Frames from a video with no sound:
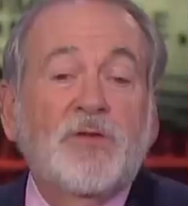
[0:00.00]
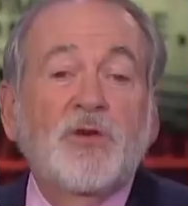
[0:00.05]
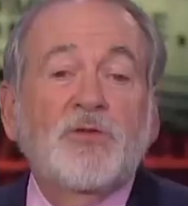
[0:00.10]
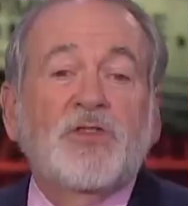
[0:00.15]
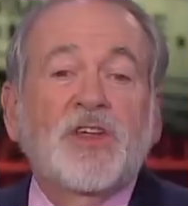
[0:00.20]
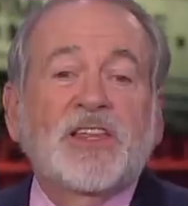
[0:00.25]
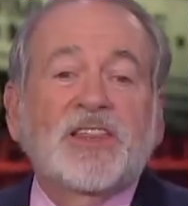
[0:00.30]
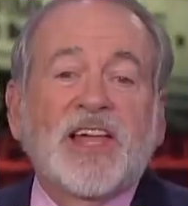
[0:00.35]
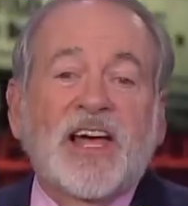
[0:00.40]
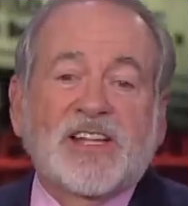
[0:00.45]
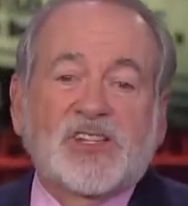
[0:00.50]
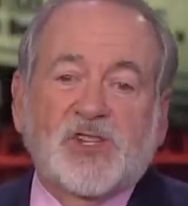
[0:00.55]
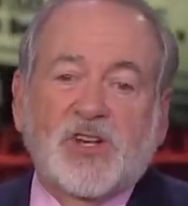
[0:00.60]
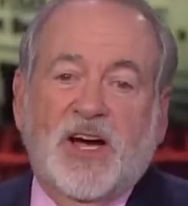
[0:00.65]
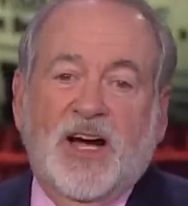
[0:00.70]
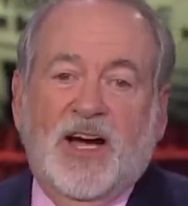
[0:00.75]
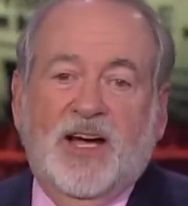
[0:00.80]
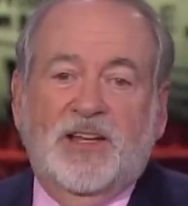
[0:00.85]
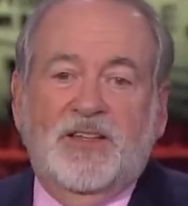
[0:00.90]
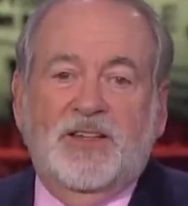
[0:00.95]
if you think that's
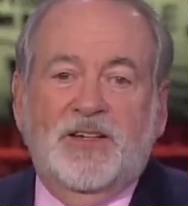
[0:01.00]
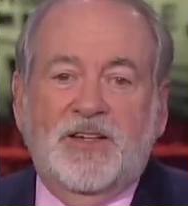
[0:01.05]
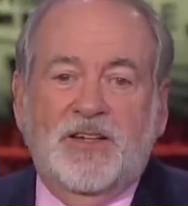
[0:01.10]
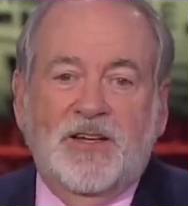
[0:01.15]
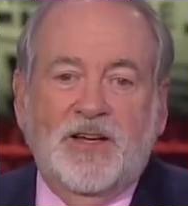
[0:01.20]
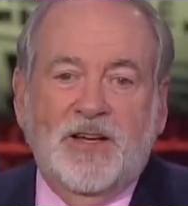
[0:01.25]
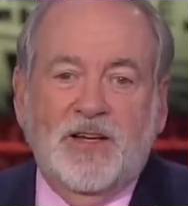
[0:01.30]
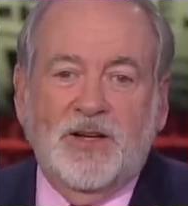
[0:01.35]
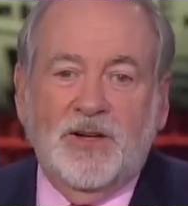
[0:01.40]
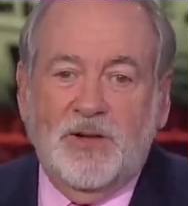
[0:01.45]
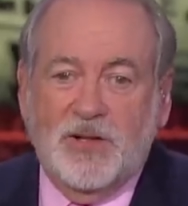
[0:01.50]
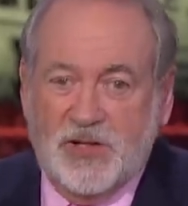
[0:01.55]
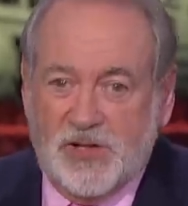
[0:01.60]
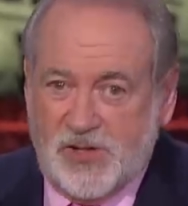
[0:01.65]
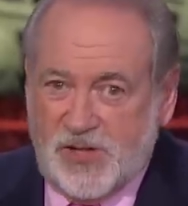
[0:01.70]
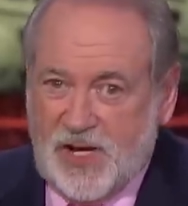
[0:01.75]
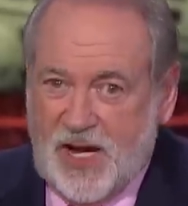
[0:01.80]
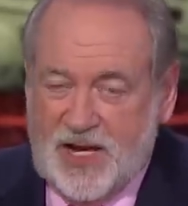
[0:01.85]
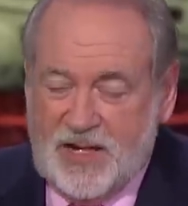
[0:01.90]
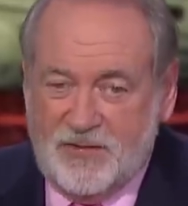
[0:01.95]
odd,
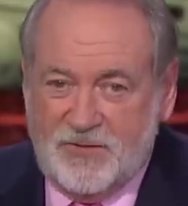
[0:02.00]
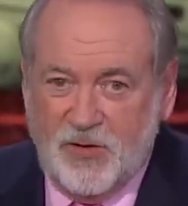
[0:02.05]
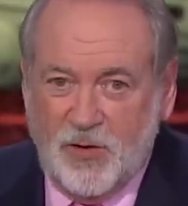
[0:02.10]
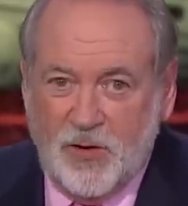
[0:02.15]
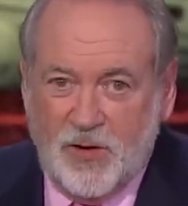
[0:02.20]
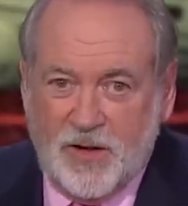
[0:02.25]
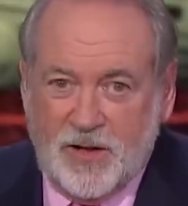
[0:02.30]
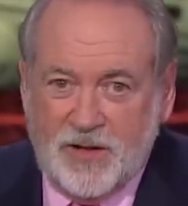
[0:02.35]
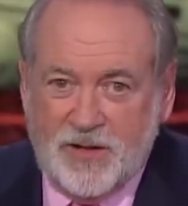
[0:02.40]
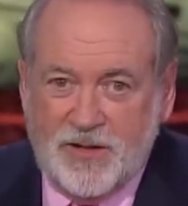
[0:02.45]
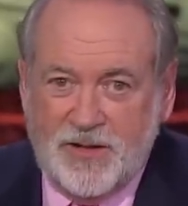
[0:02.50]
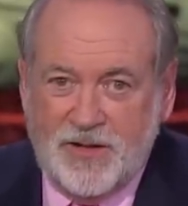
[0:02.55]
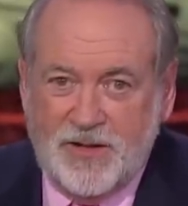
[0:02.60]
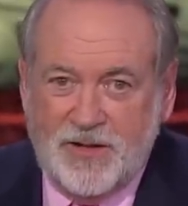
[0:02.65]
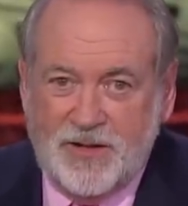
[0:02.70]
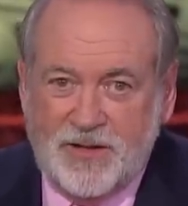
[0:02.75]
let's stay in Florida.